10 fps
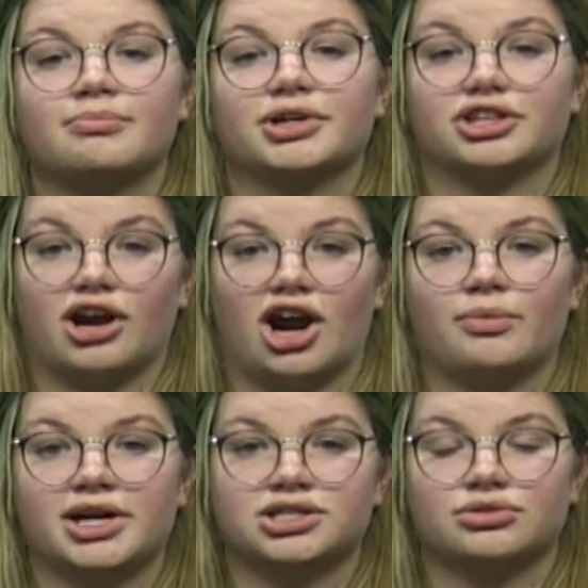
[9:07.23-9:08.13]
But there are
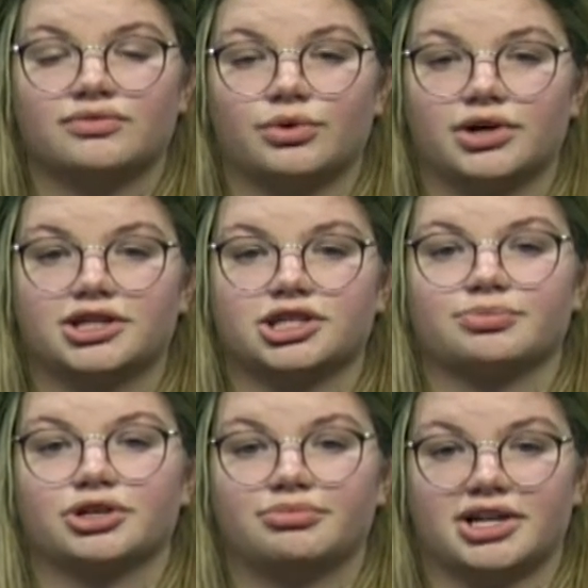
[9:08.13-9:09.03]
ways to avoid this
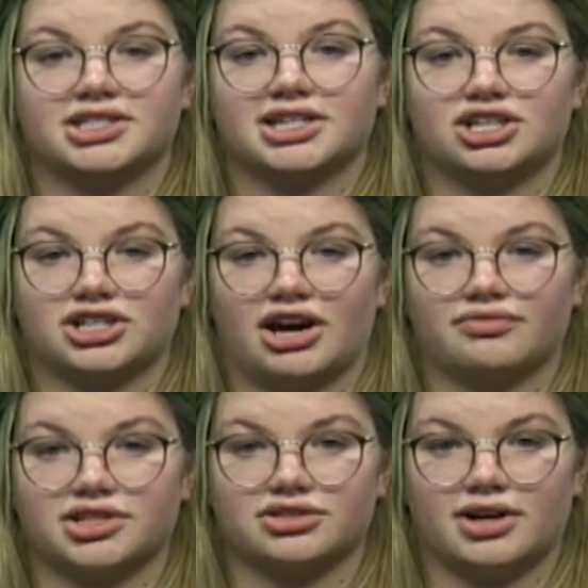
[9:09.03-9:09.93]
pre-presentation
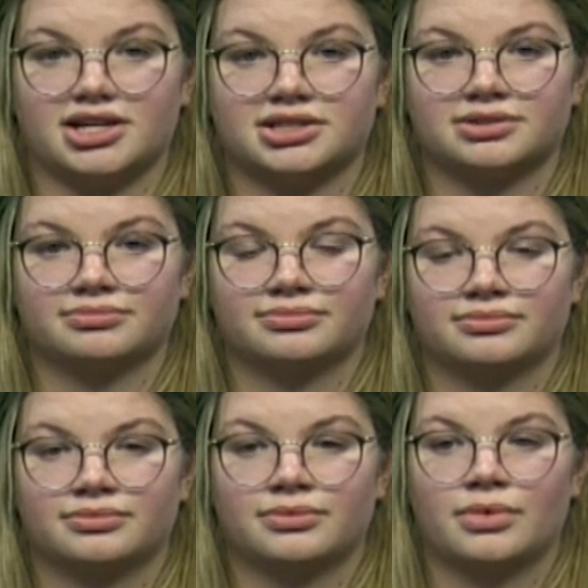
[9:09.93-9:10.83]
outfit stress.
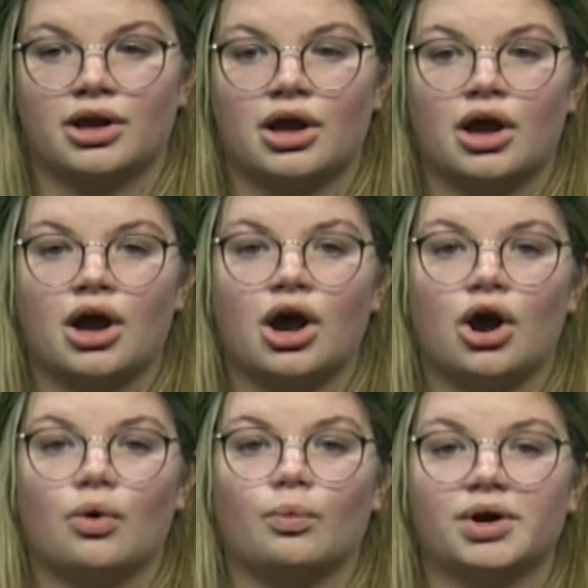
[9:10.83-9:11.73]

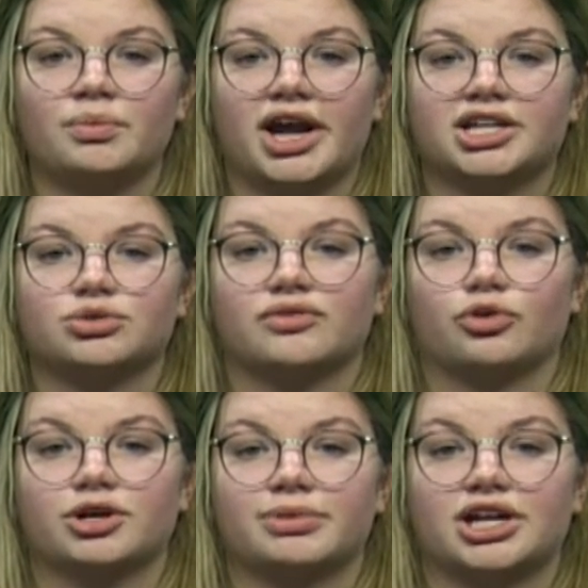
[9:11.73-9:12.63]
One way to
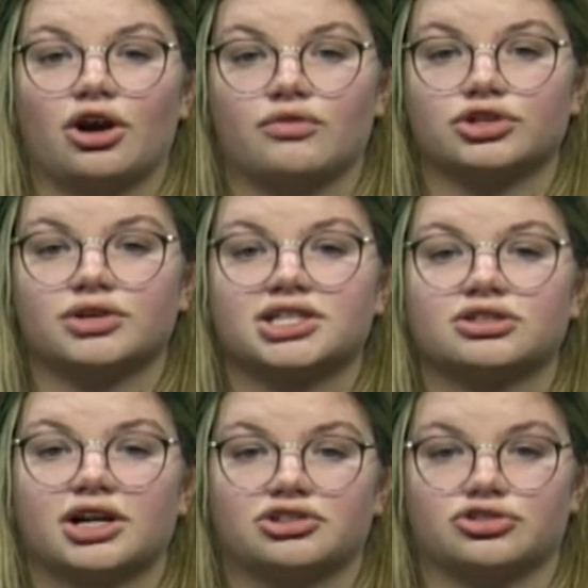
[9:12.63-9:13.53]
avoid being overdressed
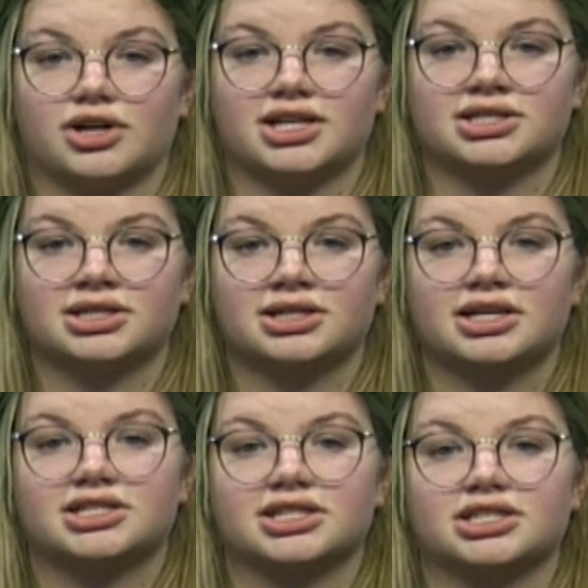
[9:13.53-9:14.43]
or underdressed
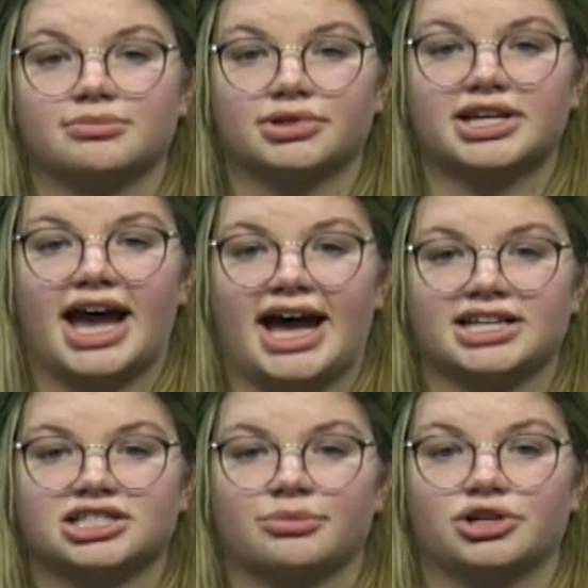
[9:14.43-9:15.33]
is to simply
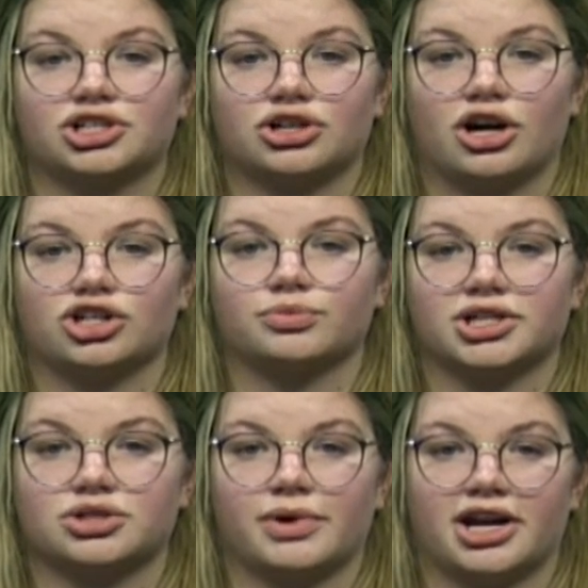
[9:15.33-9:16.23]
ask someone in charge
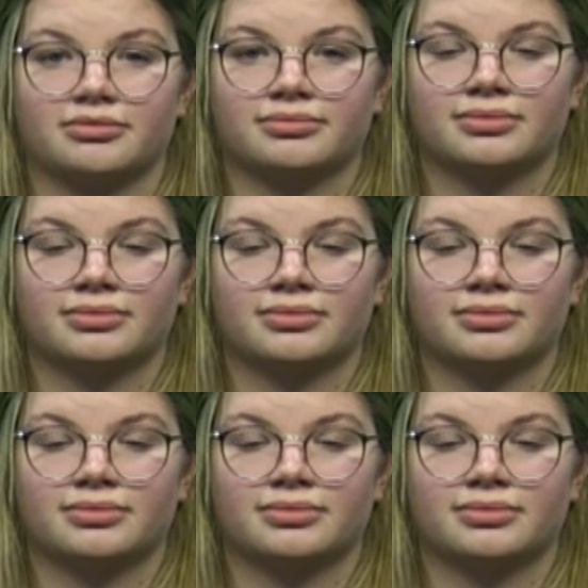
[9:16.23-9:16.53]
what to wear.